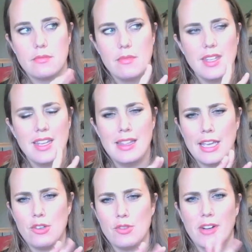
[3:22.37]
Like it was
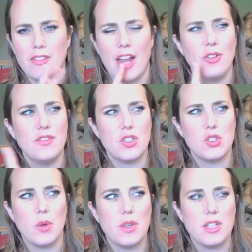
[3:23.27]
part of I don't know if it was 21
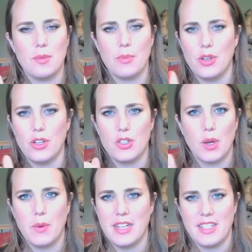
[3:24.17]
Days of Beauty or 21 Days
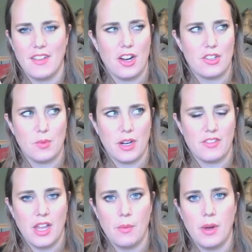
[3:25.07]
of Hair or whatever that
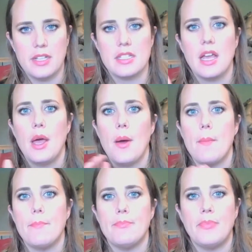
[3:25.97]
was.
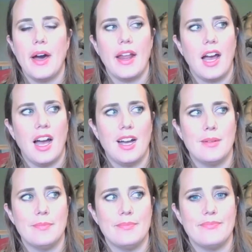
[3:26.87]
But um
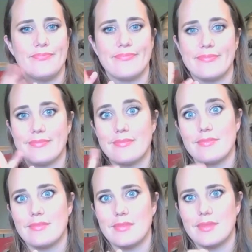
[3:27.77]

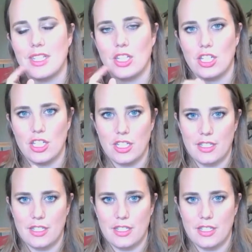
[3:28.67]
it looked good.